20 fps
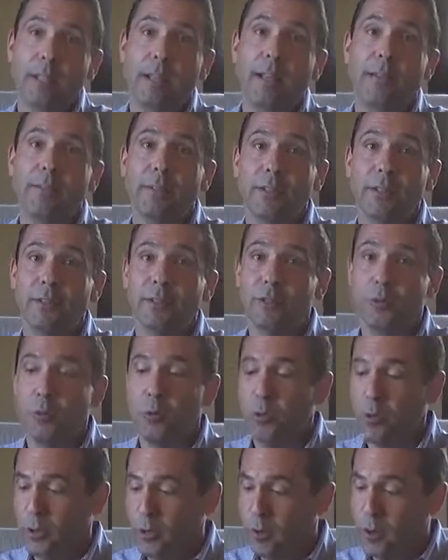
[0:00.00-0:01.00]
11 years
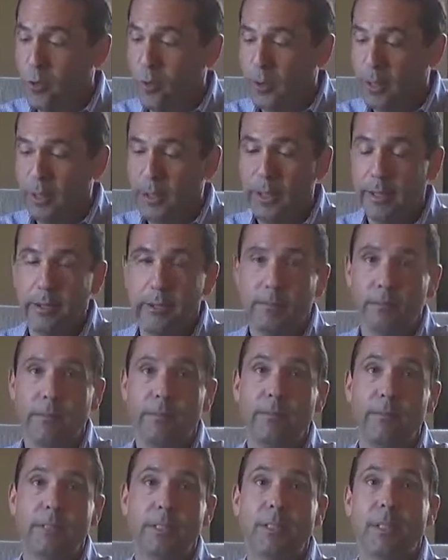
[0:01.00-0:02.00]
old to go and live in
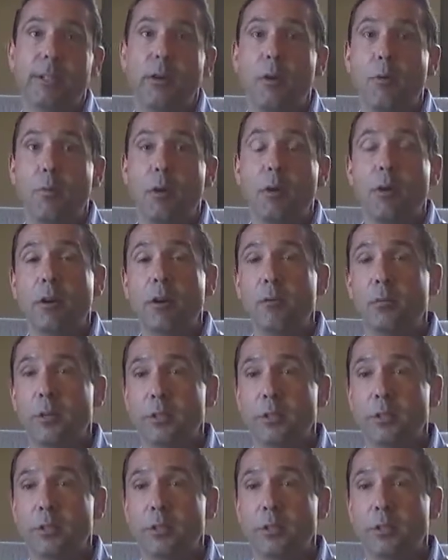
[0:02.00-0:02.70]
Vista Del Mar,